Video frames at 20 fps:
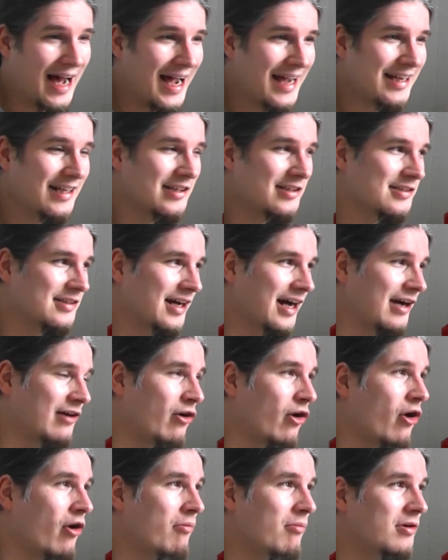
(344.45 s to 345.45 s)
I could I
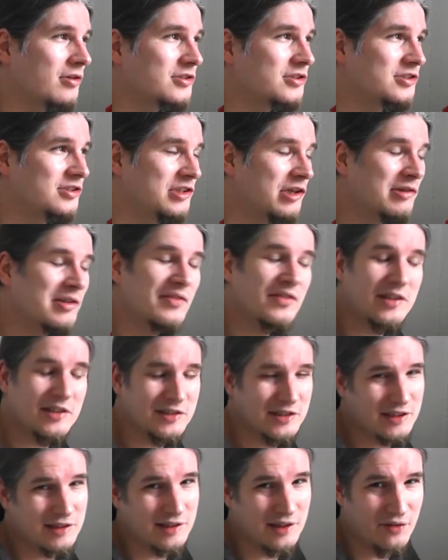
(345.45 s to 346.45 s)
almost don't even
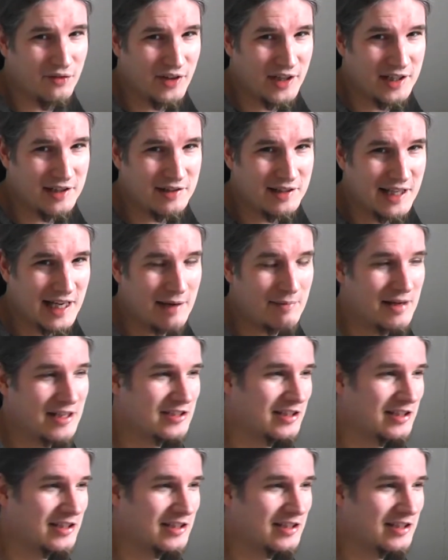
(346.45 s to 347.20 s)
consider it a video game.